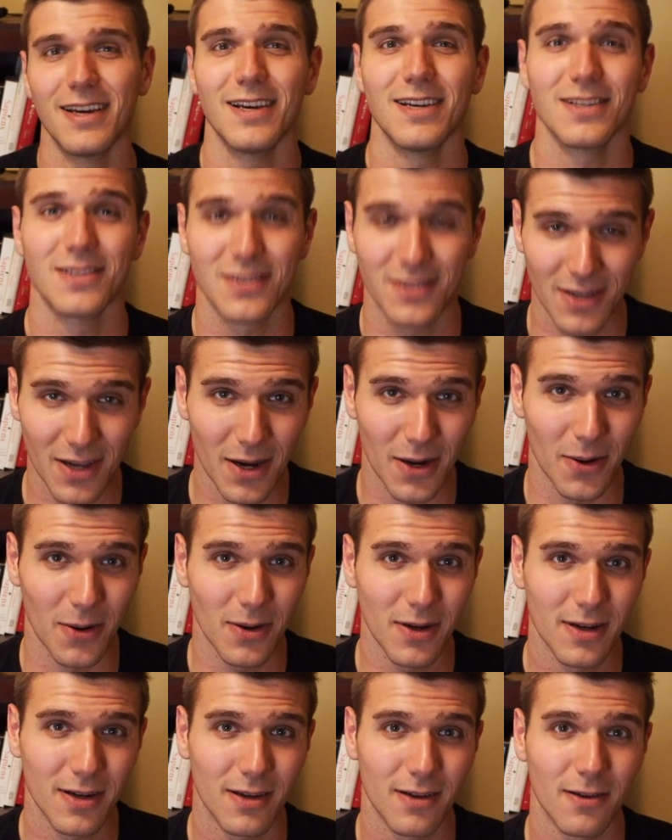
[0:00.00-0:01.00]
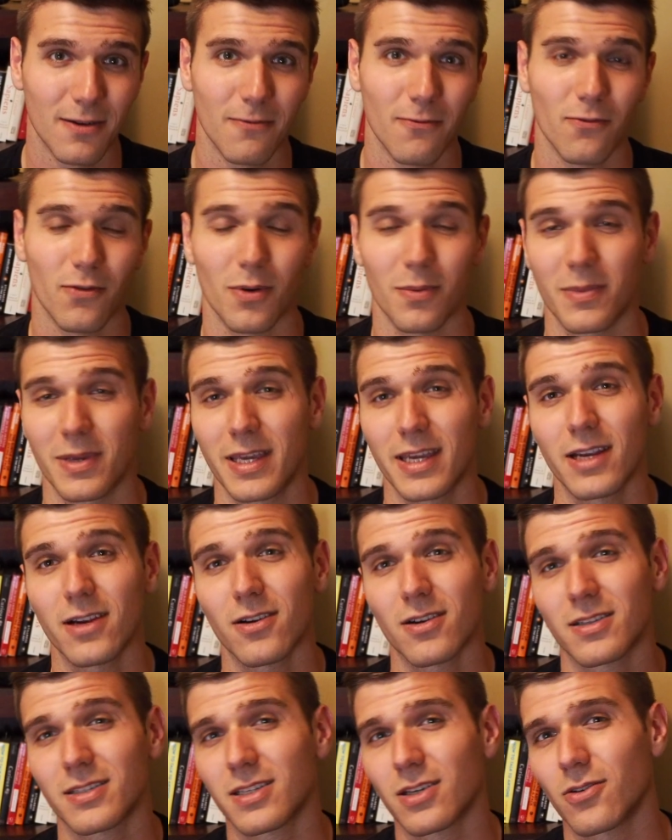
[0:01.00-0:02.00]
So from here
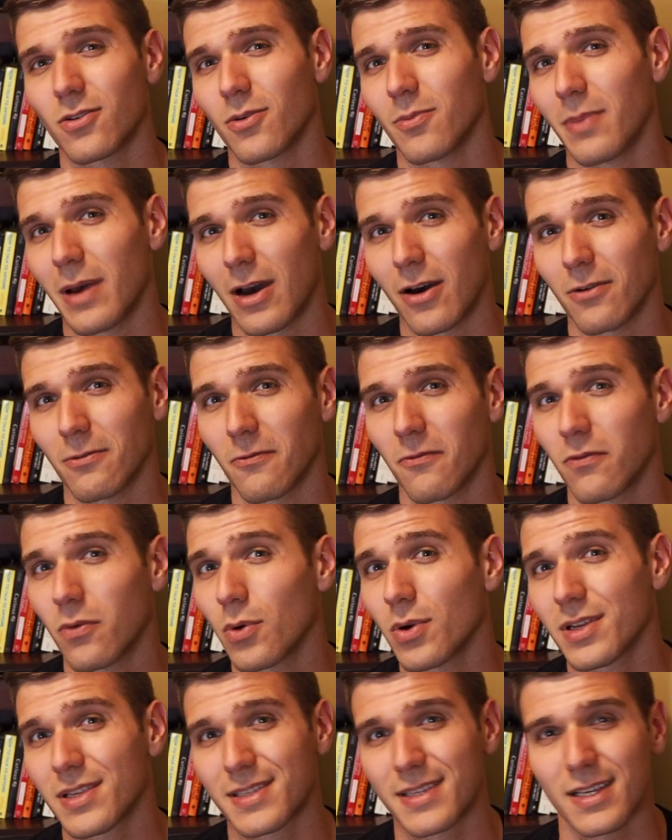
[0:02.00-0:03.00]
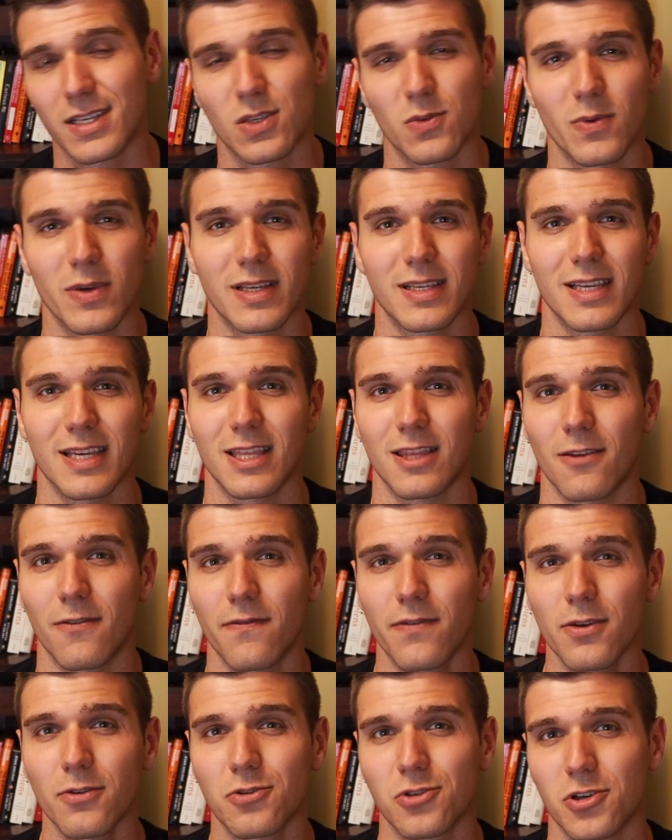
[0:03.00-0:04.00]
until about 4 to 6 weeks in the
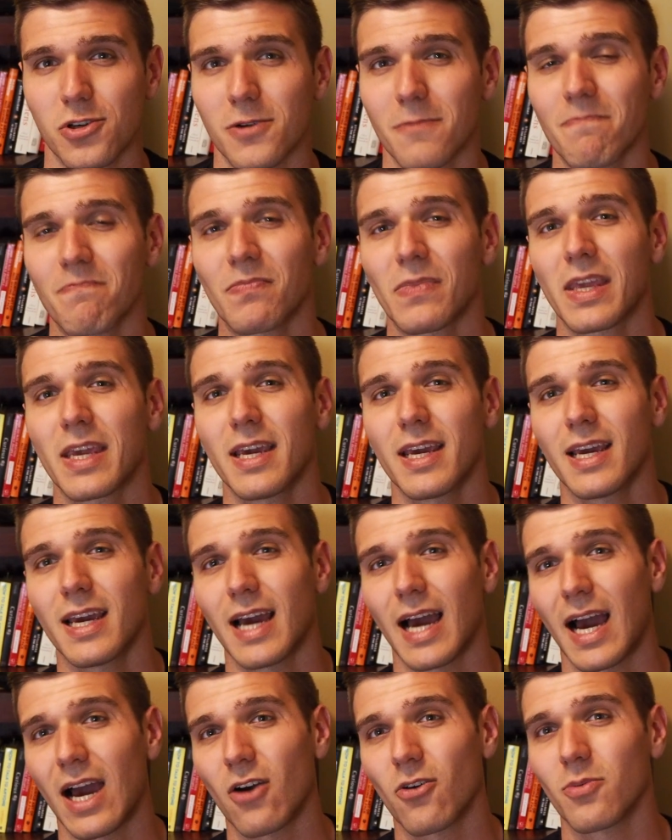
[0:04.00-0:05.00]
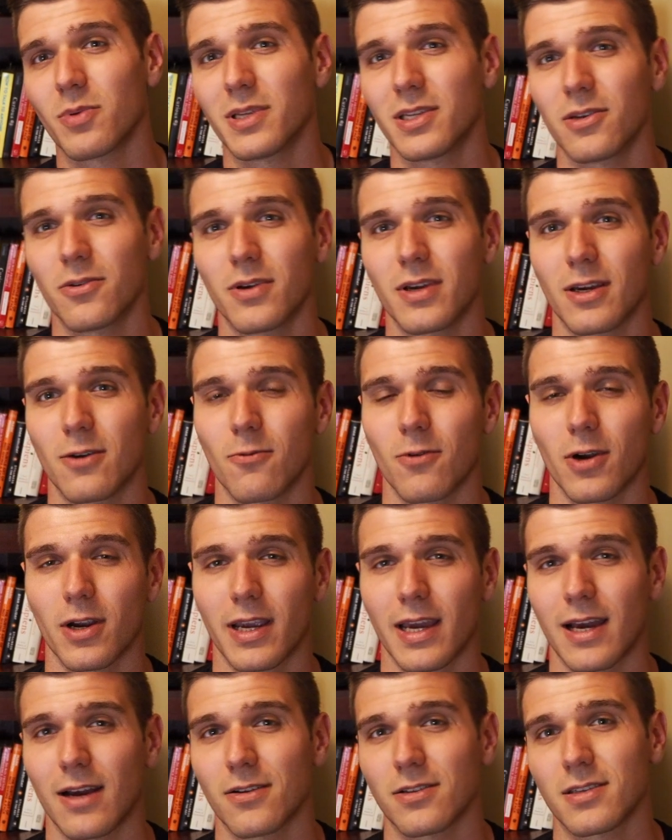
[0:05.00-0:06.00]
future, I will be doing
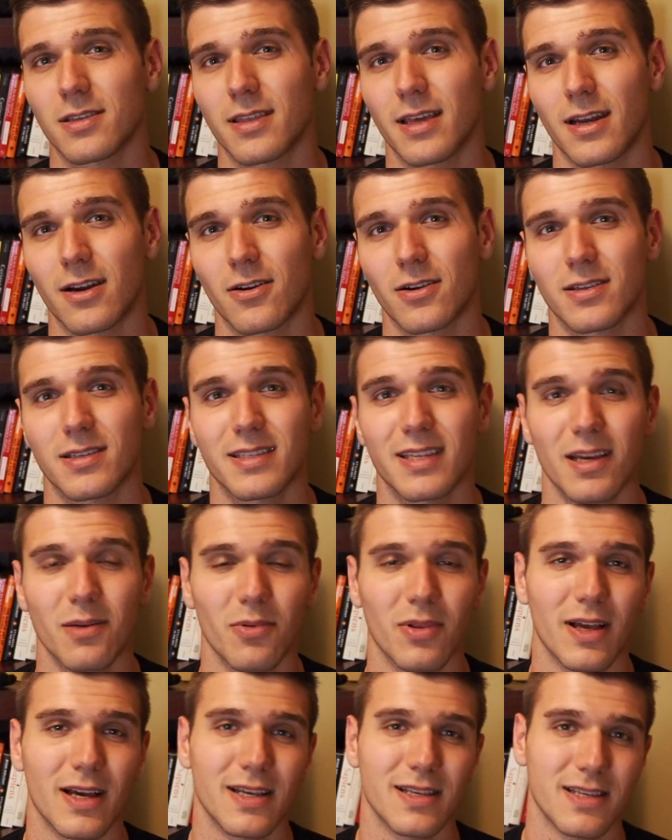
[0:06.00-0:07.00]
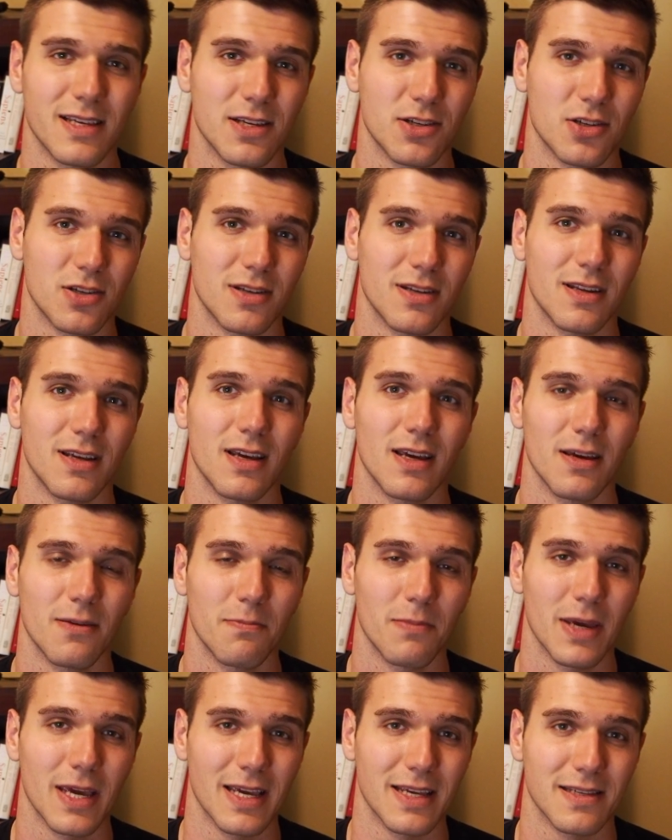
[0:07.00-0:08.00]
workouts that are stabilization
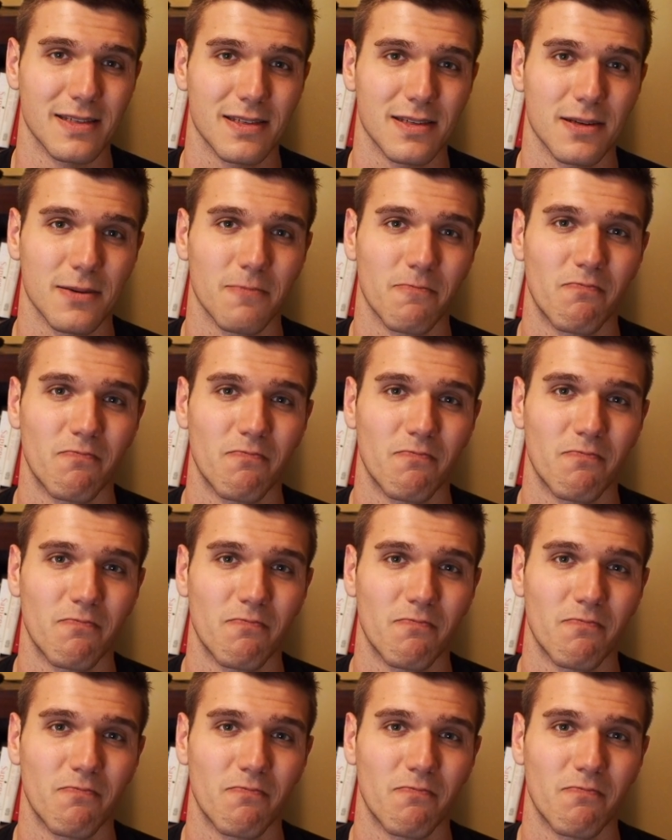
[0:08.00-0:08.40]
based.